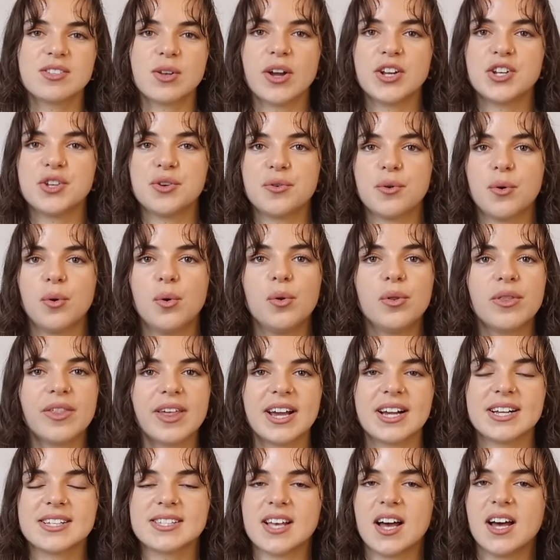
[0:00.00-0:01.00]
So I do all
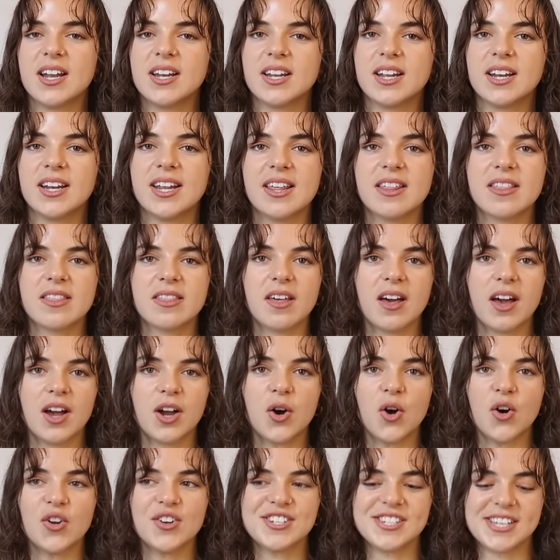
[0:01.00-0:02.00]
things underneath the
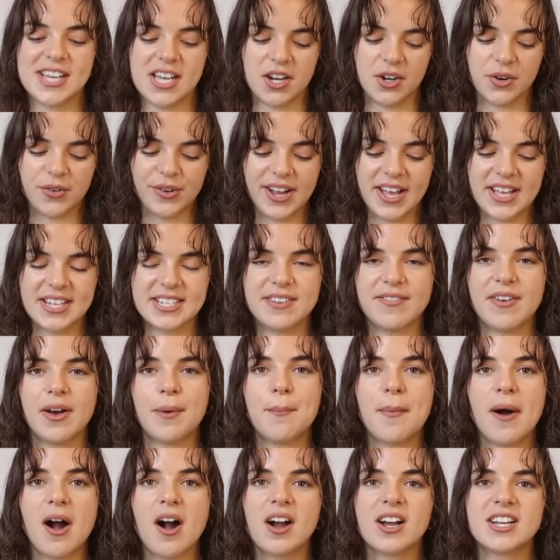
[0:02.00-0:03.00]
content, creative
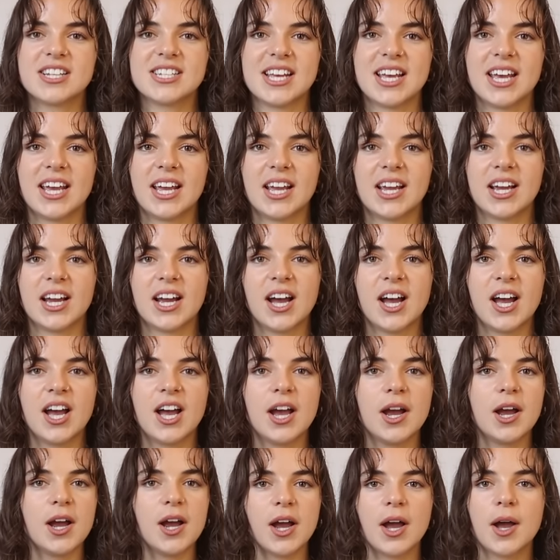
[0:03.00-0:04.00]
and marketing
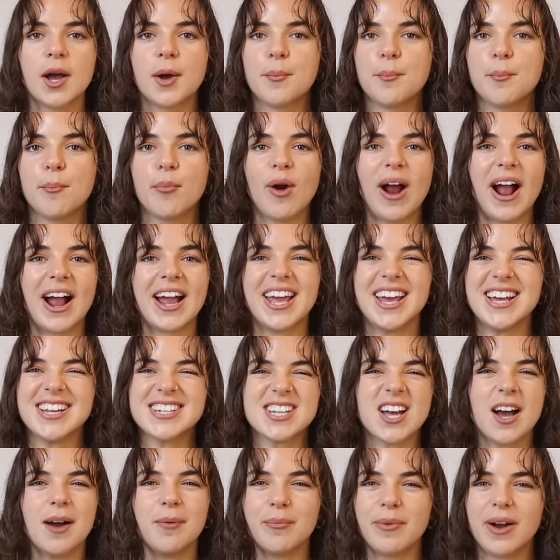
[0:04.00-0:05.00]

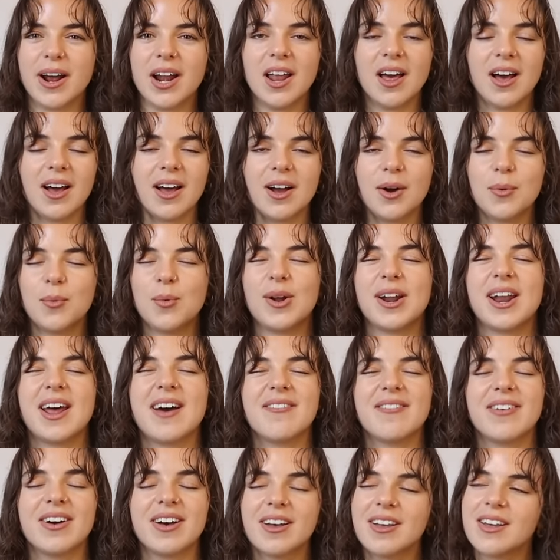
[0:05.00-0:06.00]
bracket, umbrella,
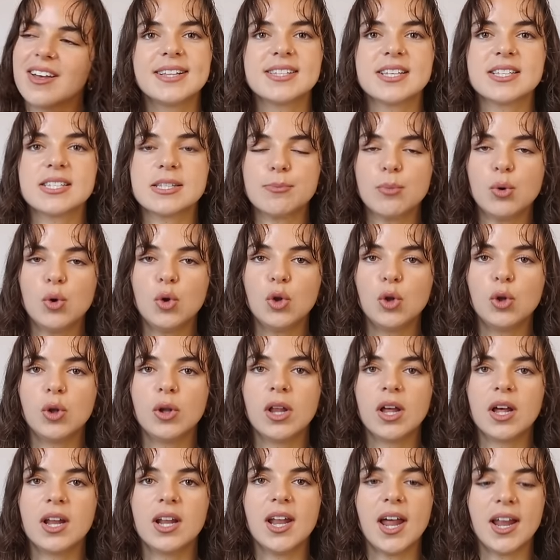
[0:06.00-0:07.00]
whatever. It's a
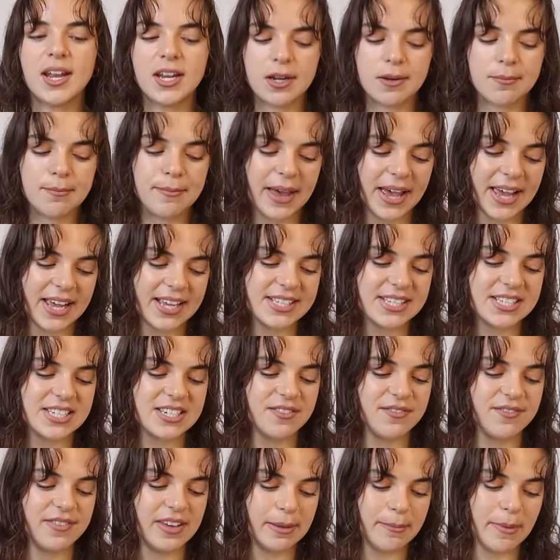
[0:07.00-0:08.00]
small London-based
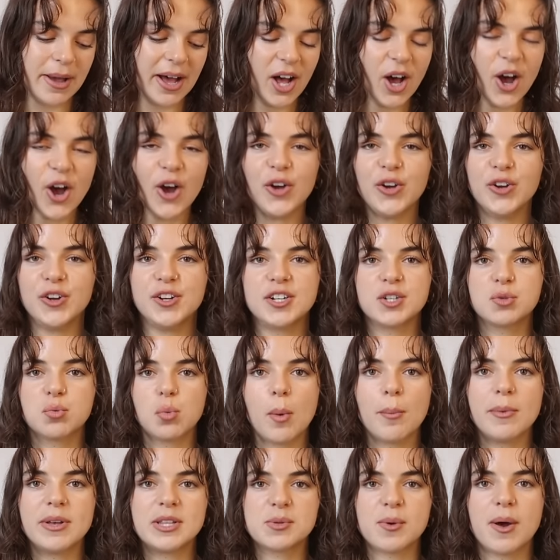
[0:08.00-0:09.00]
female-owned
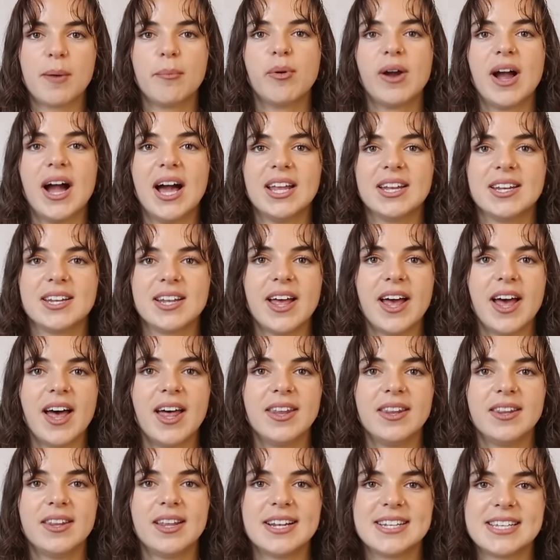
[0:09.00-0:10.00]
women's wear brand,
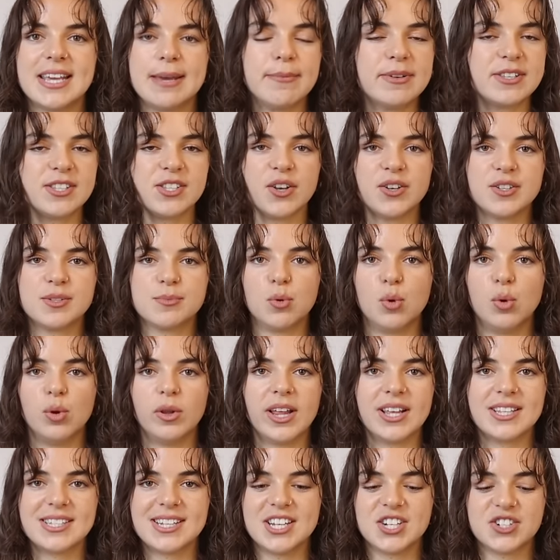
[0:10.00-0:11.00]
and the team is so small,
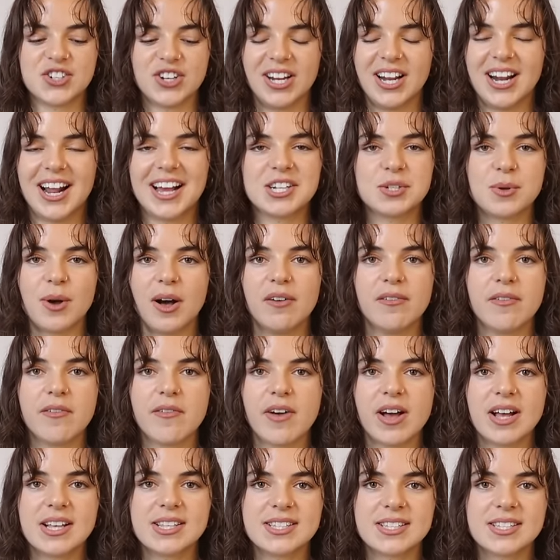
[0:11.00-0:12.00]
there's literally like 12 of
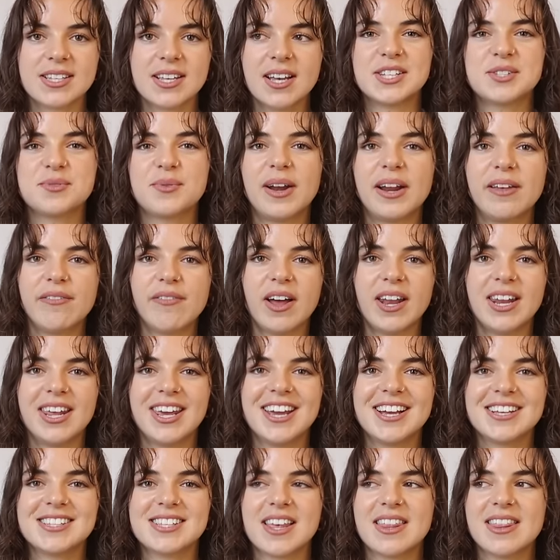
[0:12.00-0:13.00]
us. It's really funny
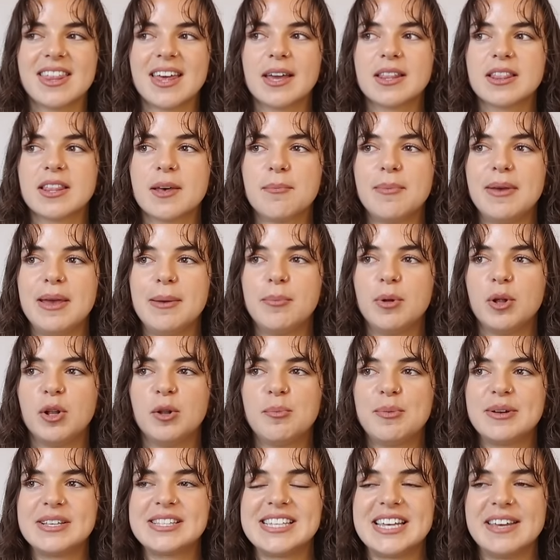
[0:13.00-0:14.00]
because I think that people
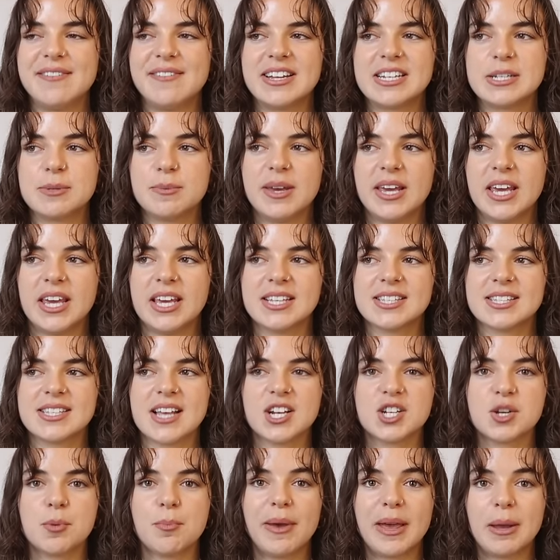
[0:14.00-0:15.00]
perceive it to be
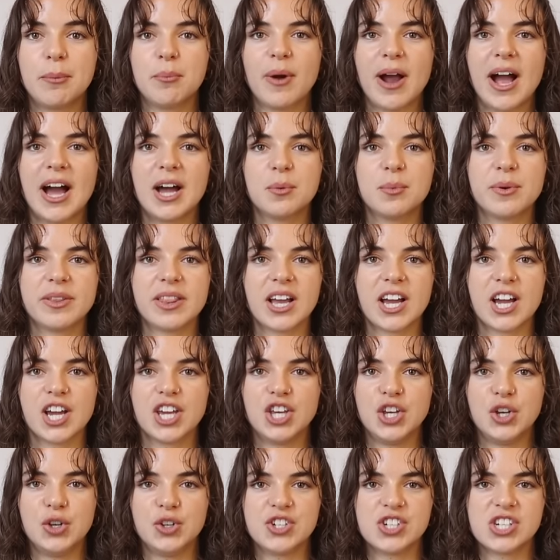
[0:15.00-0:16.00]
such a big brand with like a
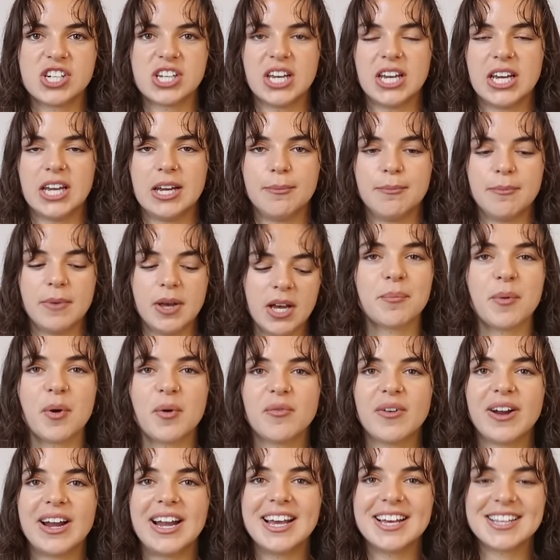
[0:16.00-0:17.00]
huge team, but
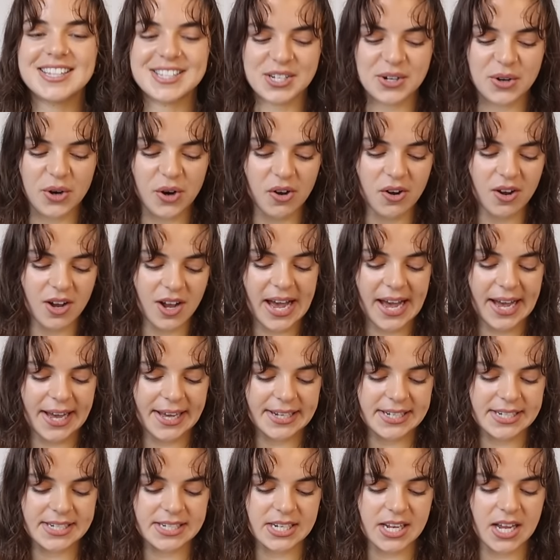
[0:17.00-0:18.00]
really it's not.
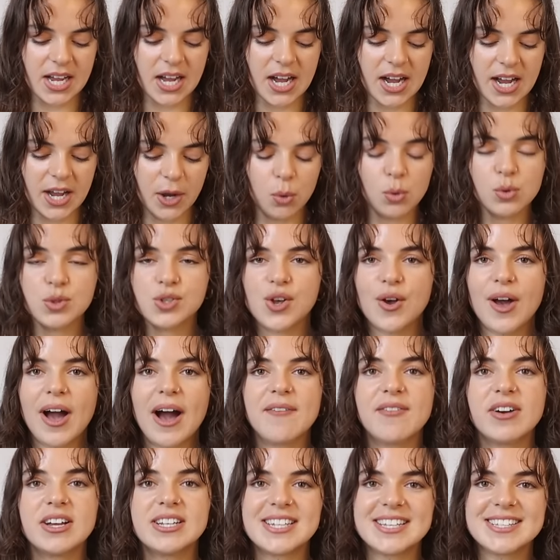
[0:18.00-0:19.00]
And I also
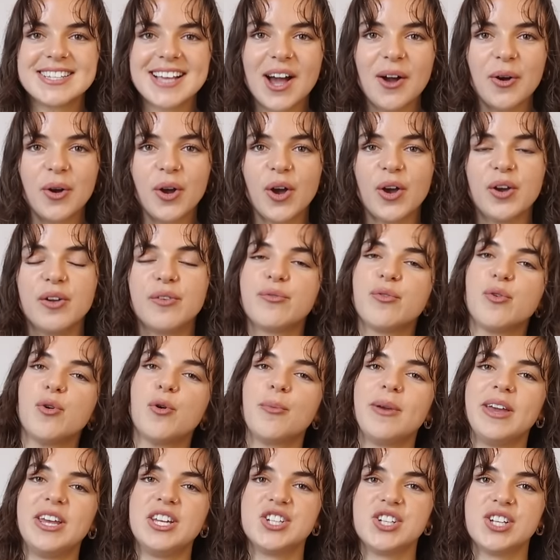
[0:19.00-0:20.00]
have a discount code for
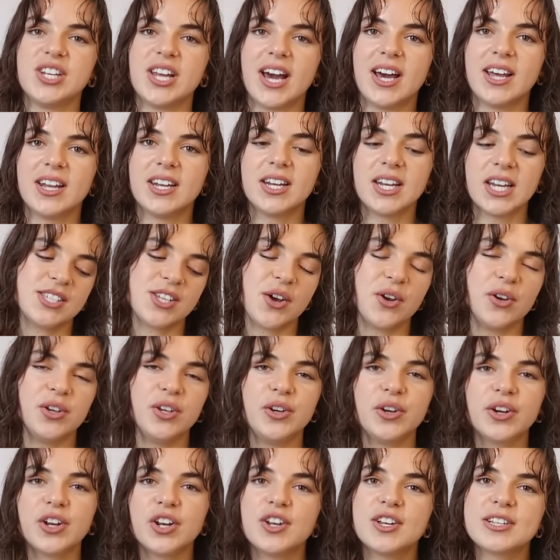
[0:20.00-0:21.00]
Peachy Den, so
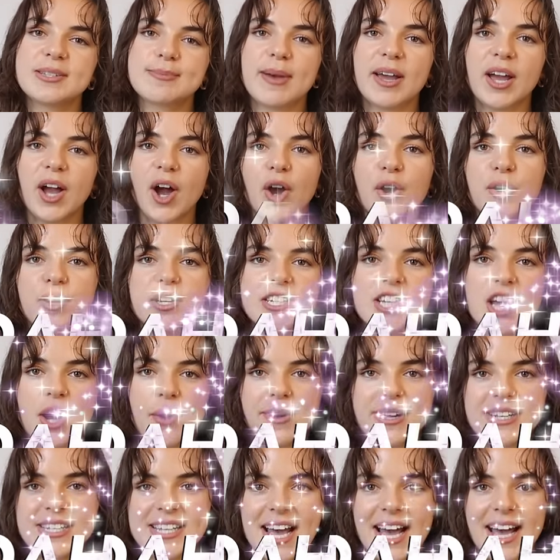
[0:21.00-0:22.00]
you can use my code
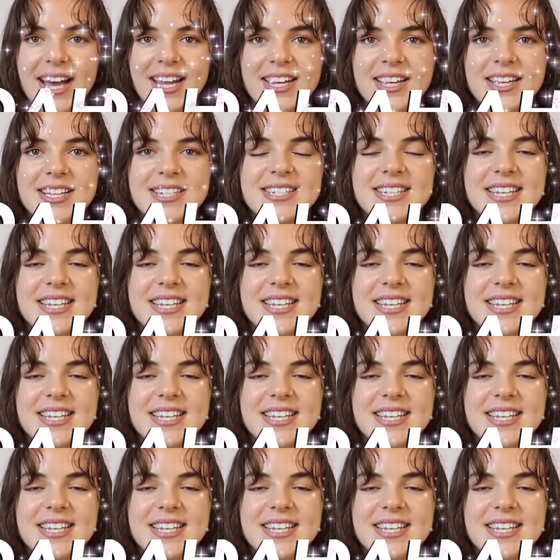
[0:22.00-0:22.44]
DOAH10,